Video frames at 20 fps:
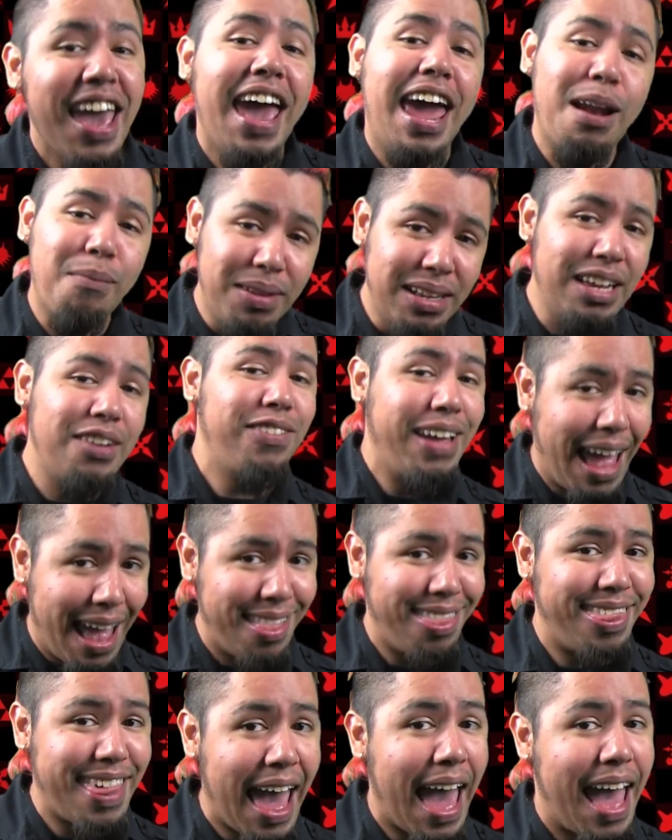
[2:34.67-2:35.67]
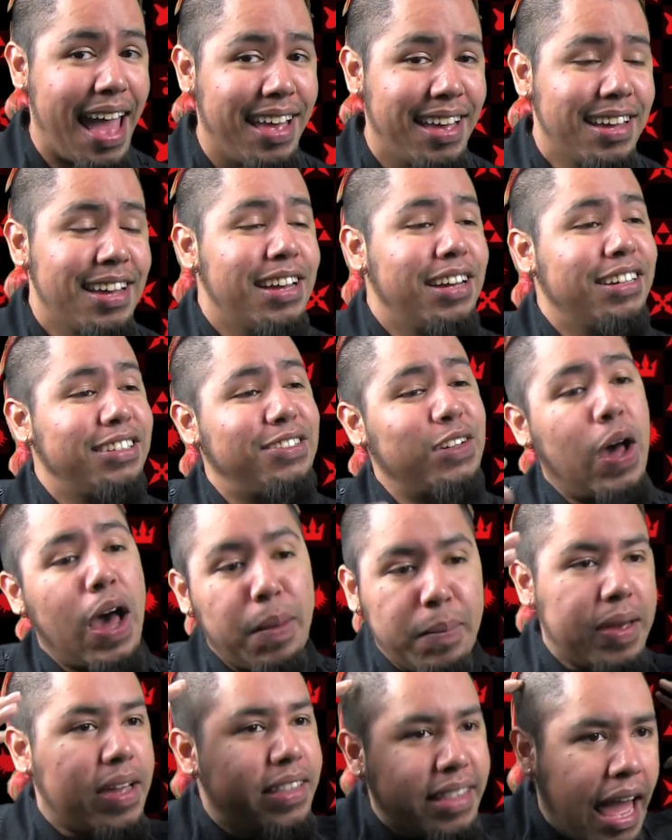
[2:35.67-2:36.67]
And I'm gonna leave it at that. So
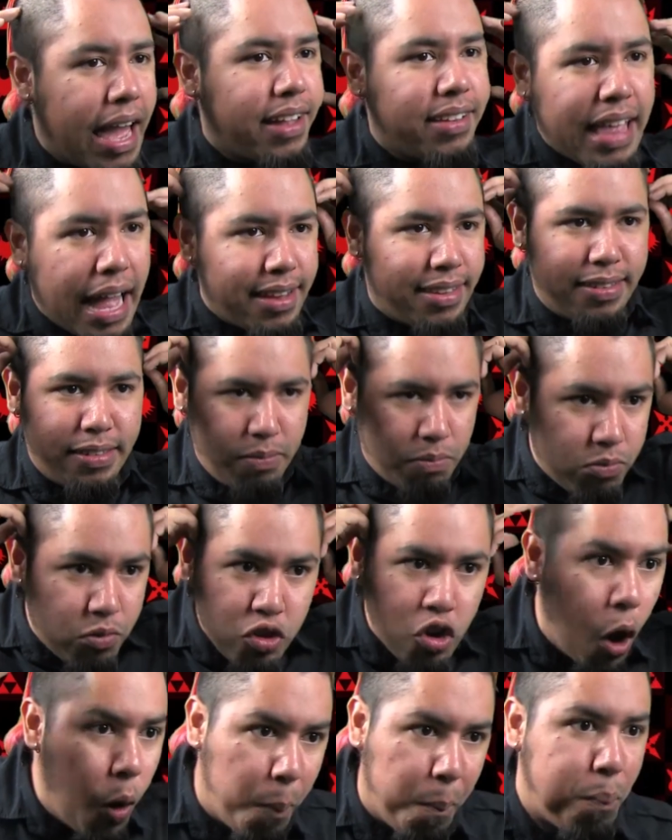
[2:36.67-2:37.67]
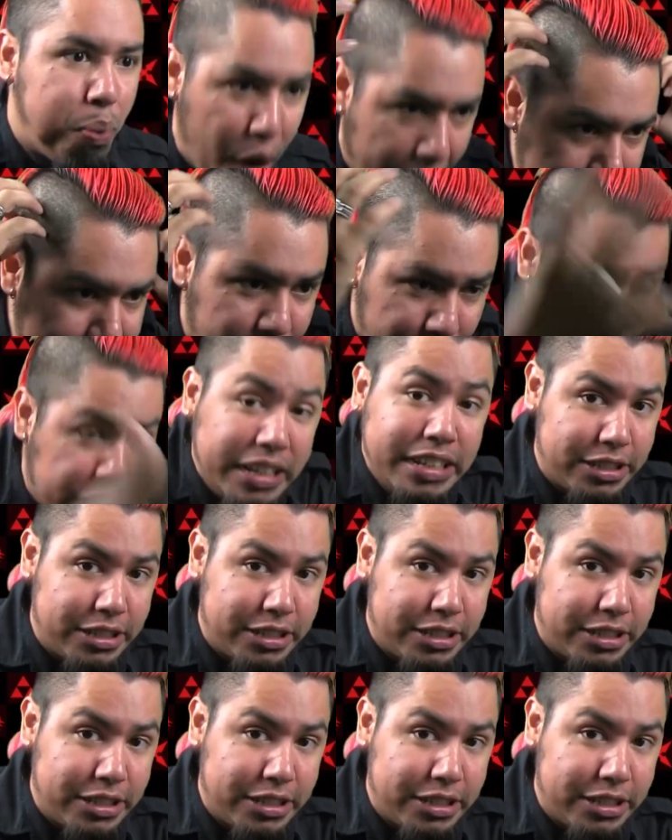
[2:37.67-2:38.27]
I mean, like that's no brainer.